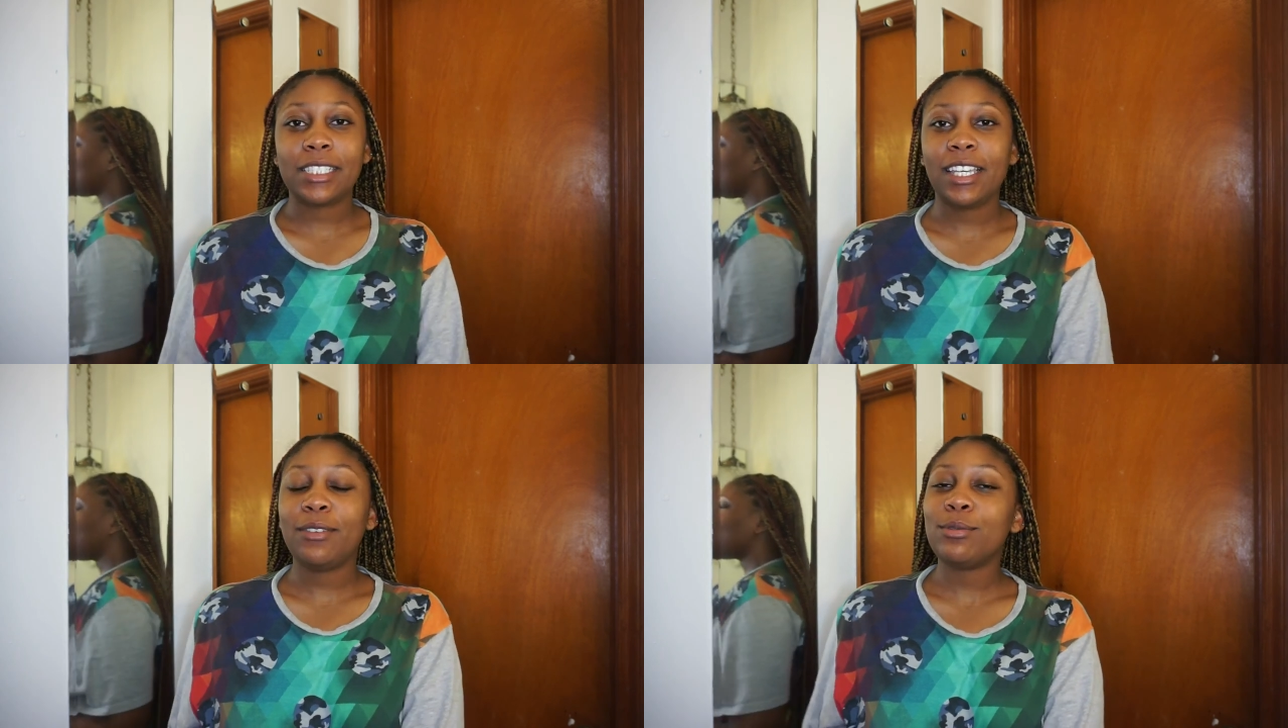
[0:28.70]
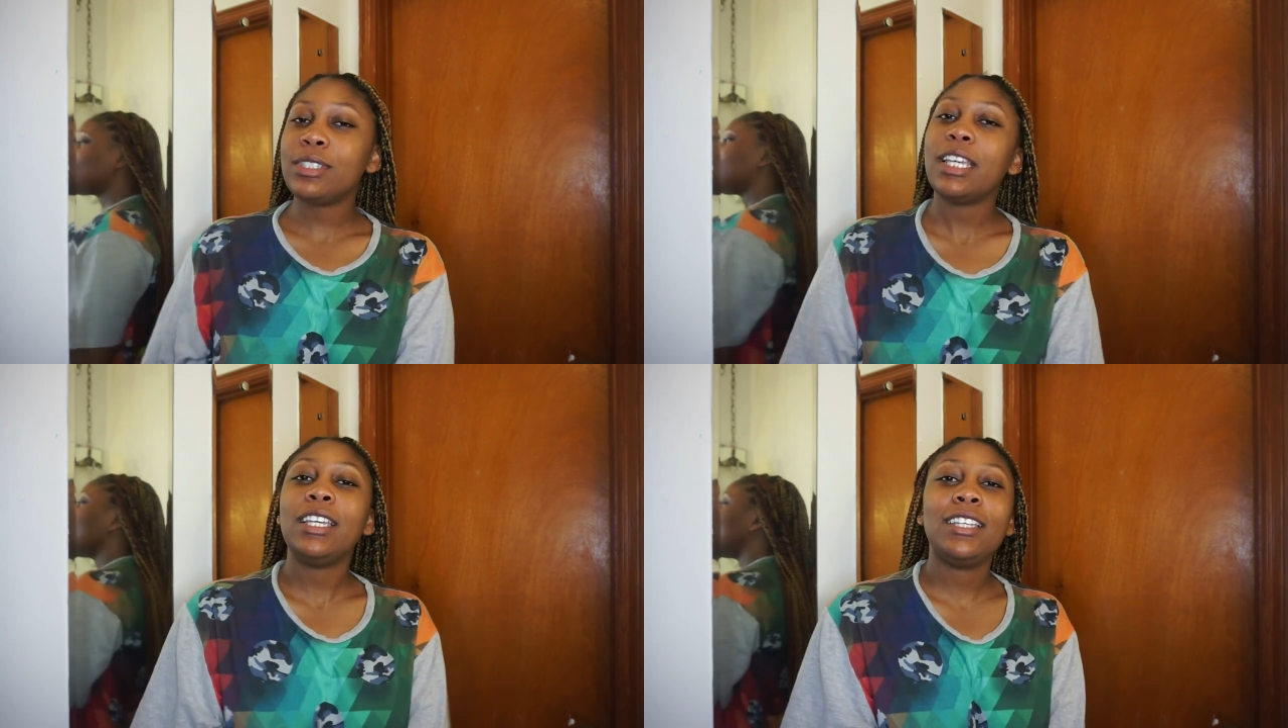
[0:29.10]
skin
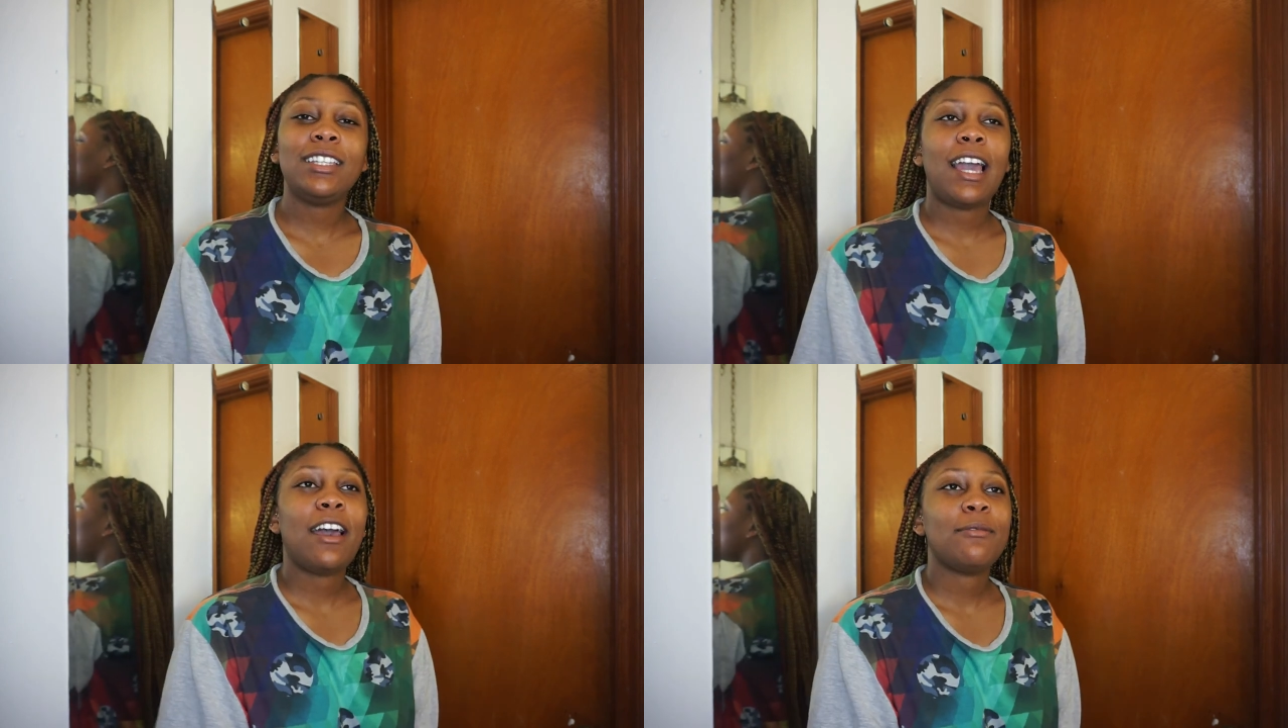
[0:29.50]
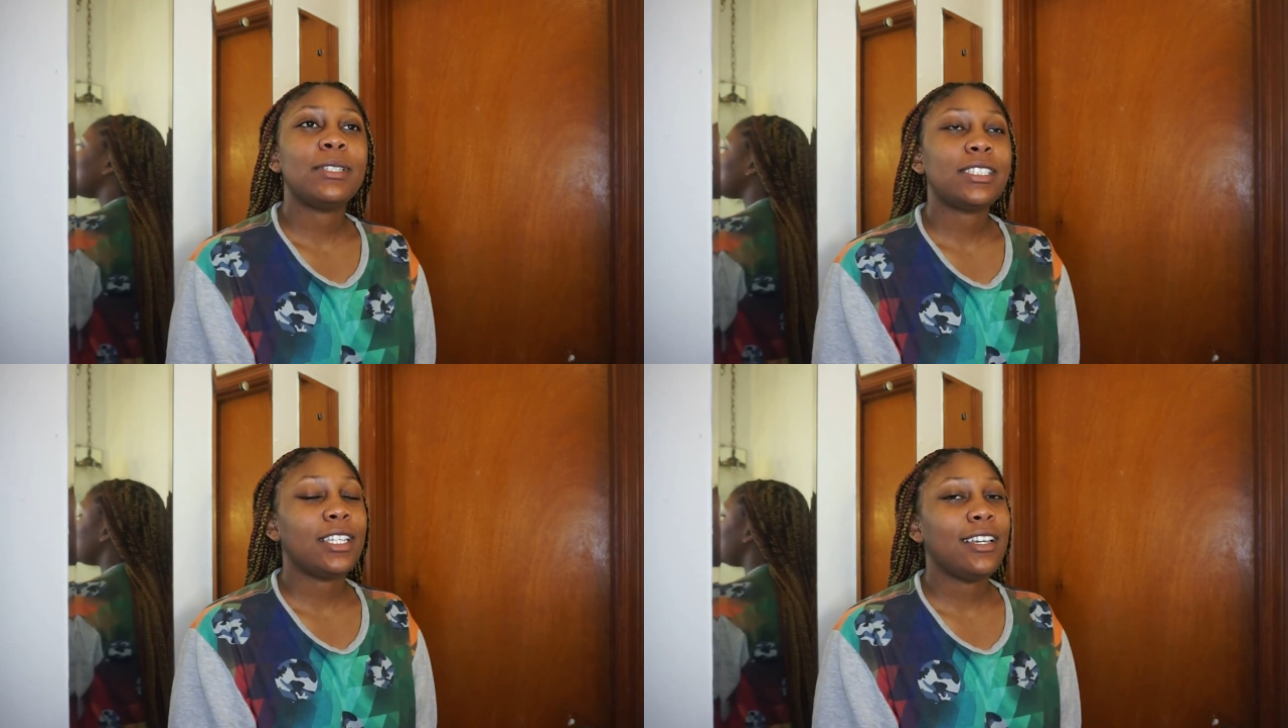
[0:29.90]
routine i've
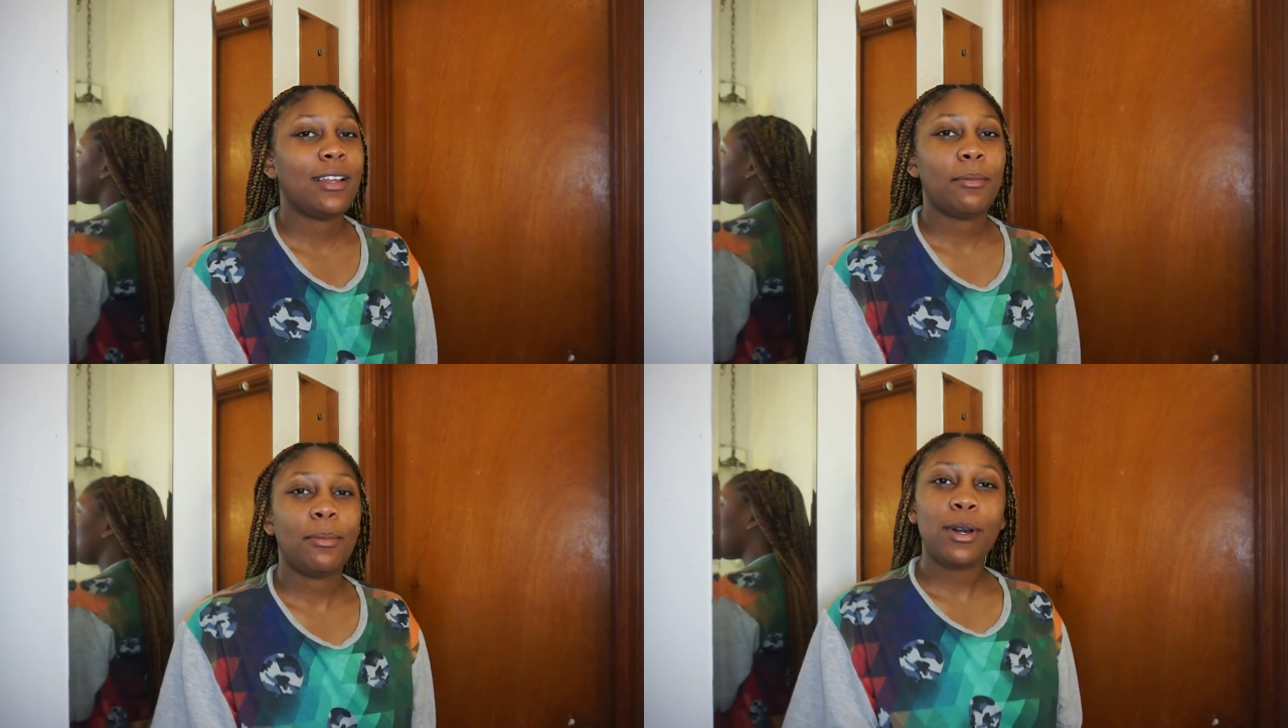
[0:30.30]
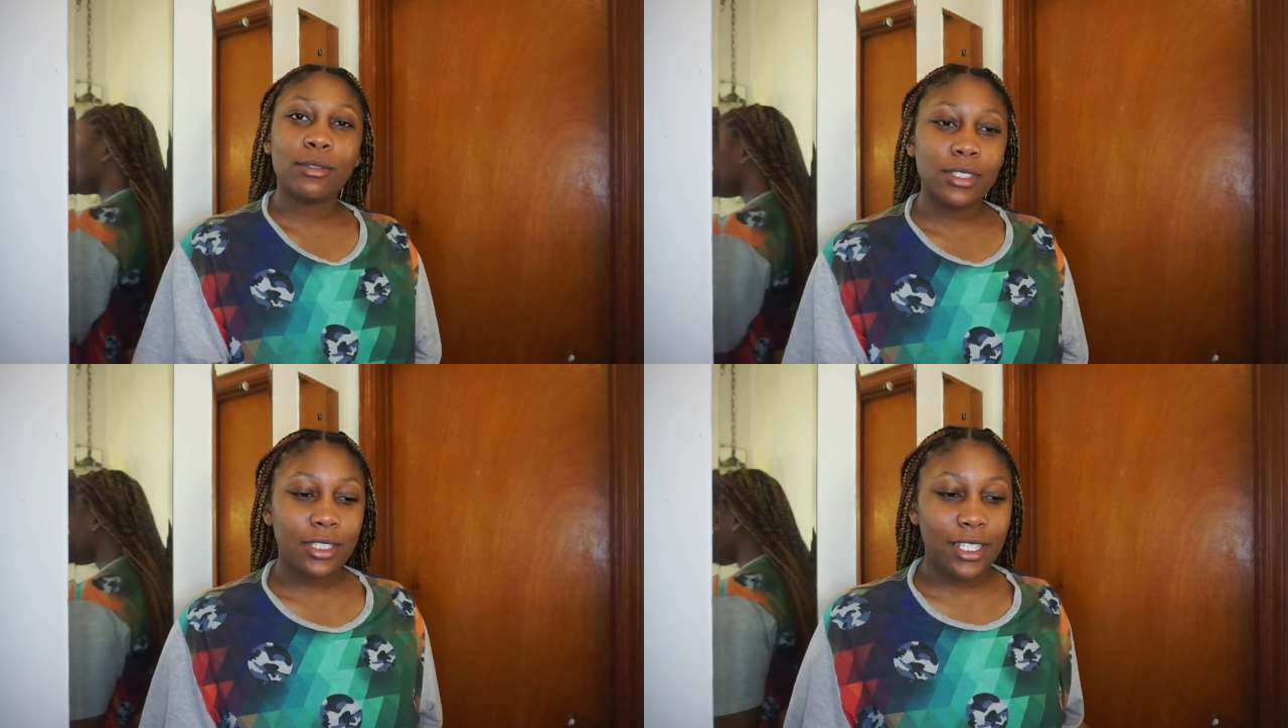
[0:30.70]
been saying i'm
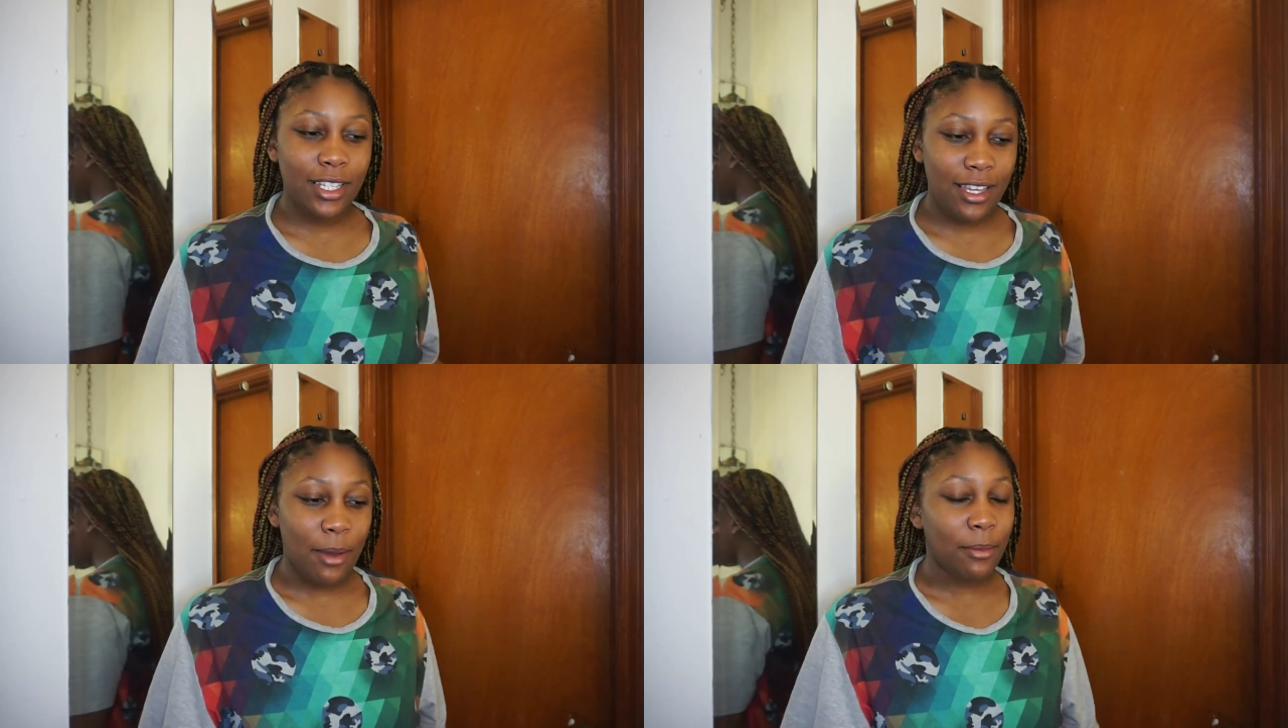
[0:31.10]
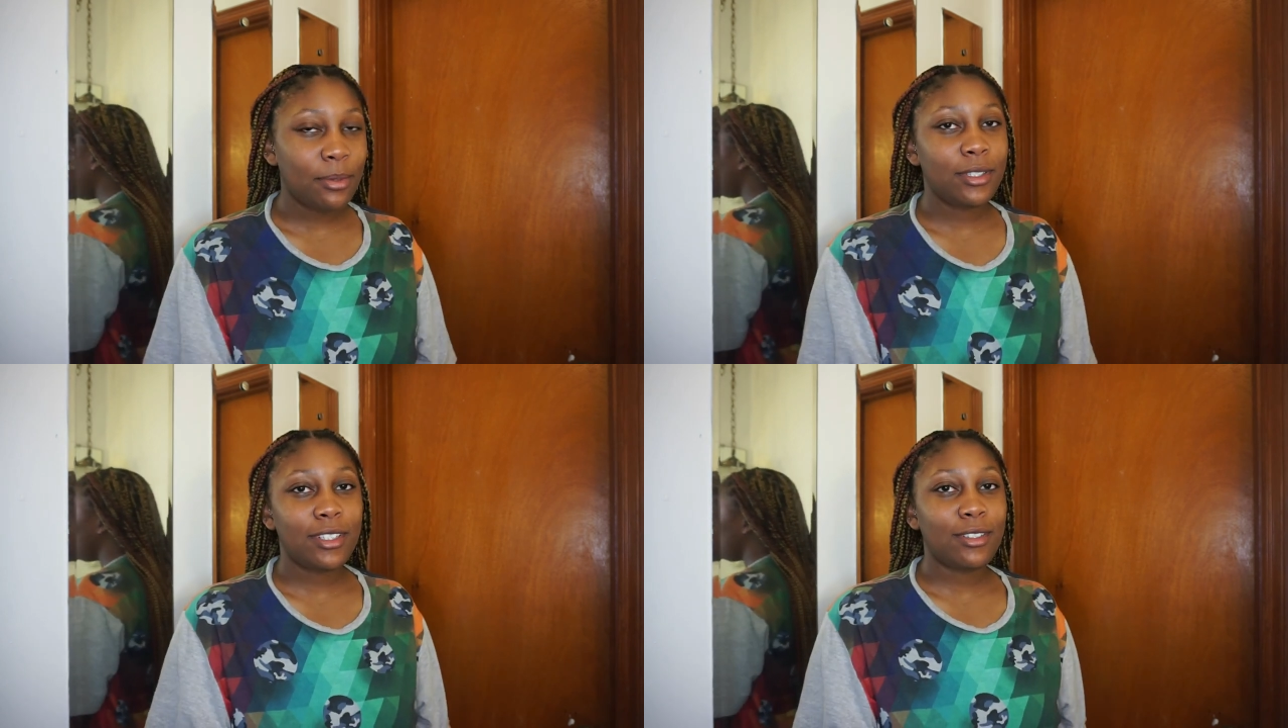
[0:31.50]
posting i'm
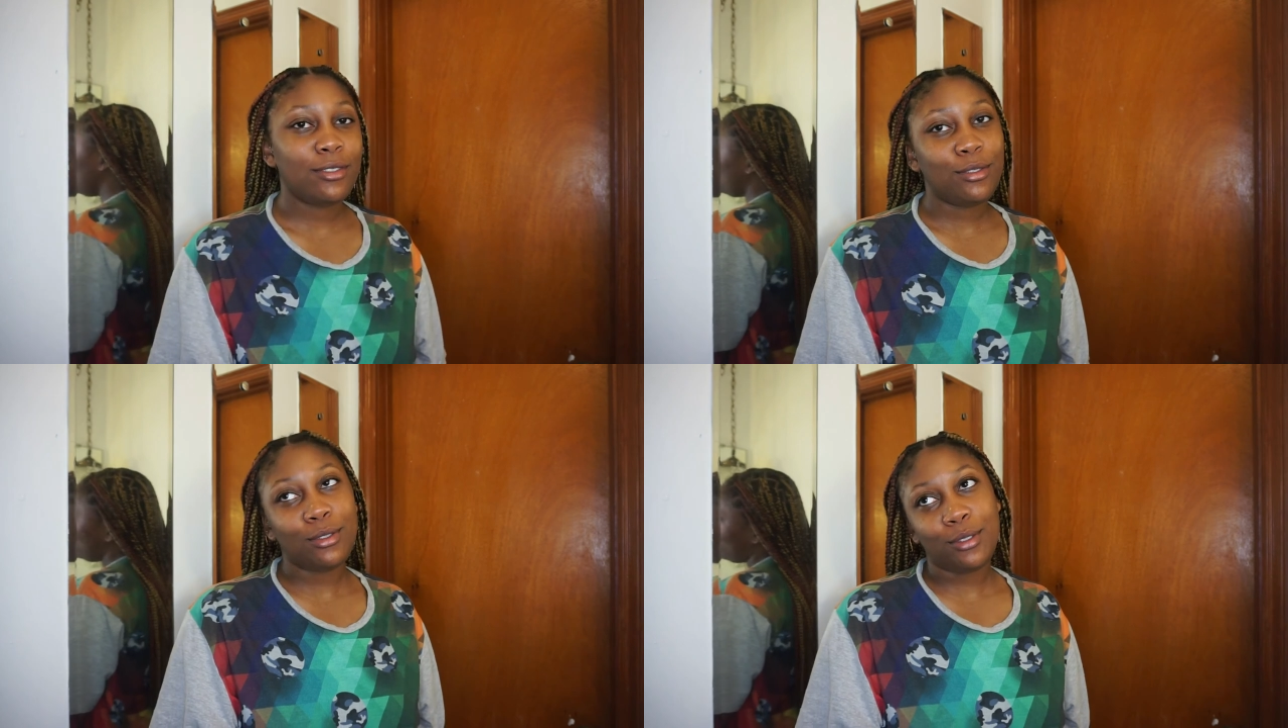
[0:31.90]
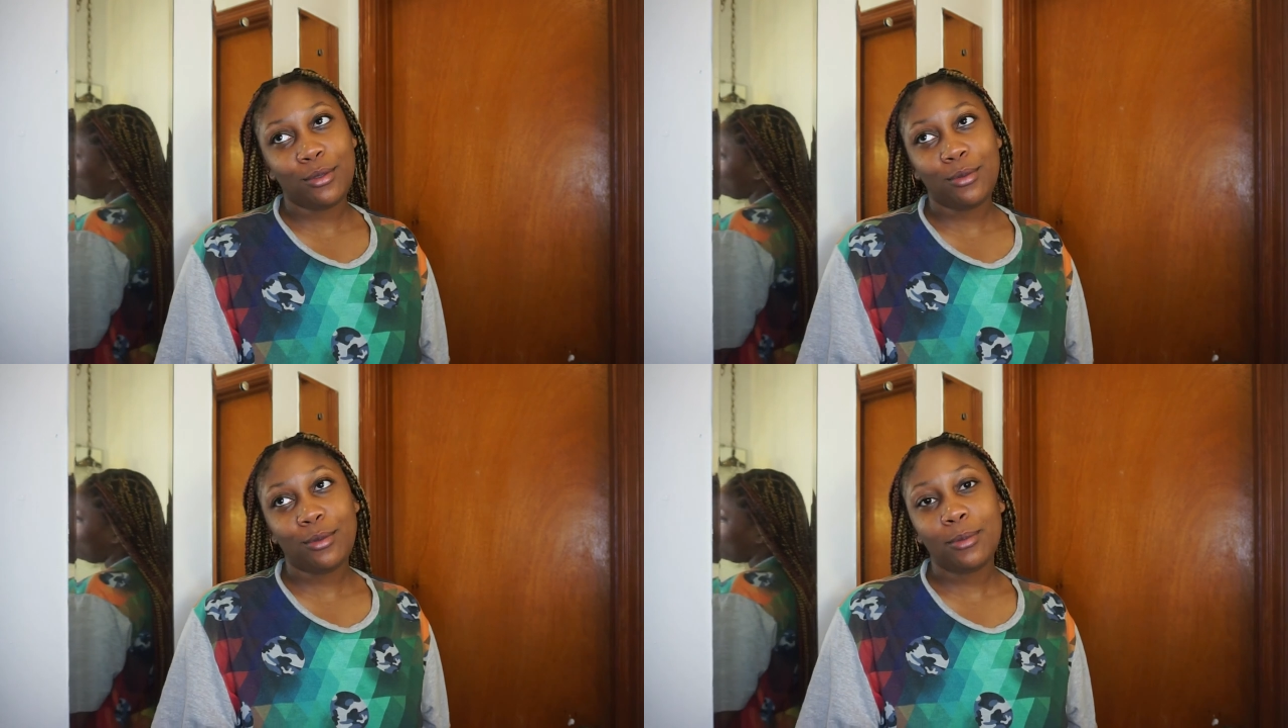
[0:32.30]
putting on youtube